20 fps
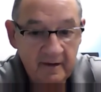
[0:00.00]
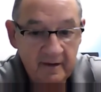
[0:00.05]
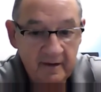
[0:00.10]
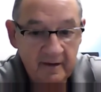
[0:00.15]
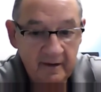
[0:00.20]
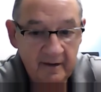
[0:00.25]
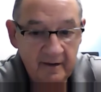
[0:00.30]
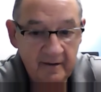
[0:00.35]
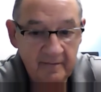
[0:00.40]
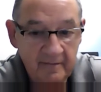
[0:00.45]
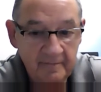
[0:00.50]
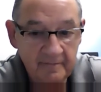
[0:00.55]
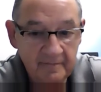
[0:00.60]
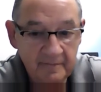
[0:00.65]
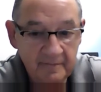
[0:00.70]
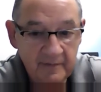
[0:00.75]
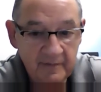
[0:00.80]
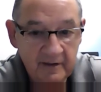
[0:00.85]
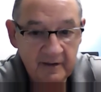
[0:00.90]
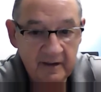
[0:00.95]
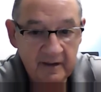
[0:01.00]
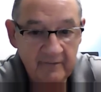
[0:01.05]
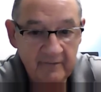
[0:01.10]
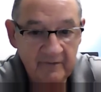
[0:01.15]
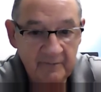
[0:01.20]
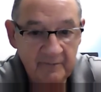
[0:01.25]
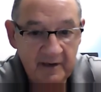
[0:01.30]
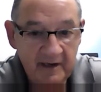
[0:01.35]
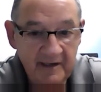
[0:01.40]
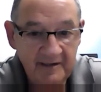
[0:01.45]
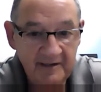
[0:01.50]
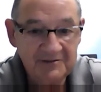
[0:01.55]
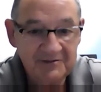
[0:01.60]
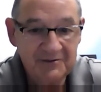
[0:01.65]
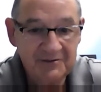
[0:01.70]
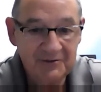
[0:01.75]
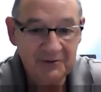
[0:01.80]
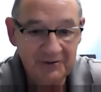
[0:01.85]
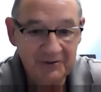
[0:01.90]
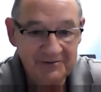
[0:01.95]
kind of a bias
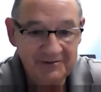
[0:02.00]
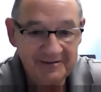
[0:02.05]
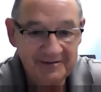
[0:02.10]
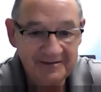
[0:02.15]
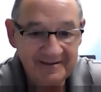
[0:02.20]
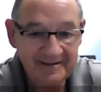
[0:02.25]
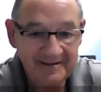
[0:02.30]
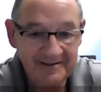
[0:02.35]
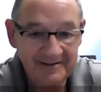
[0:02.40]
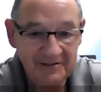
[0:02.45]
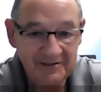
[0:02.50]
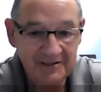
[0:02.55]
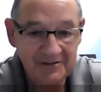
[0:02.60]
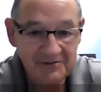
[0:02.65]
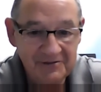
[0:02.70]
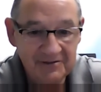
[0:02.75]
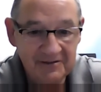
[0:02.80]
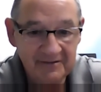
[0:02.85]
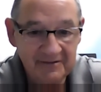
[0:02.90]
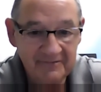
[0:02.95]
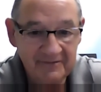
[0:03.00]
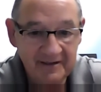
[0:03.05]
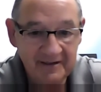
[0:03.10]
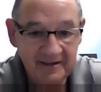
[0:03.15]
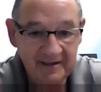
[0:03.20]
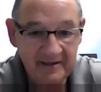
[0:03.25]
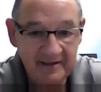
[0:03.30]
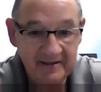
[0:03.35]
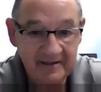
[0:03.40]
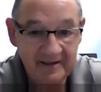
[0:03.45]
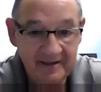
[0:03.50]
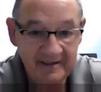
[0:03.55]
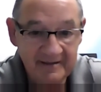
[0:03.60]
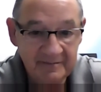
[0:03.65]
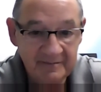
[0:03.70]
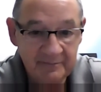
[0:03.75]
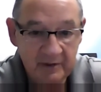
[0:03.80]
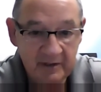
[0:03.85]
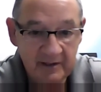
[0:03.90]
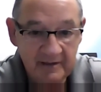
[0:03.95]
towards intentional living and its
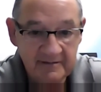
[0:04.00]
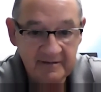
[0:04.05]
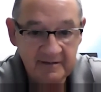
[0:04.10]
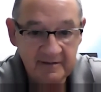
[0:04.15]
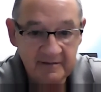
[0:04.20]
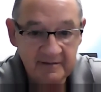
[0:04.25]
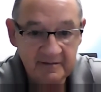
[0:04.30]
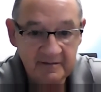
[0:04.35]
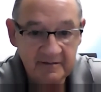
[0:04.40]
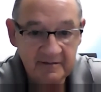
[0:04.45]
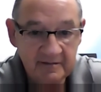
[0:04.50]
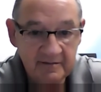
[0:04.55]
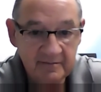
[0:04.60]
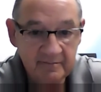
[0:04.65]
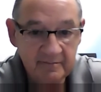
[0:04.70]
process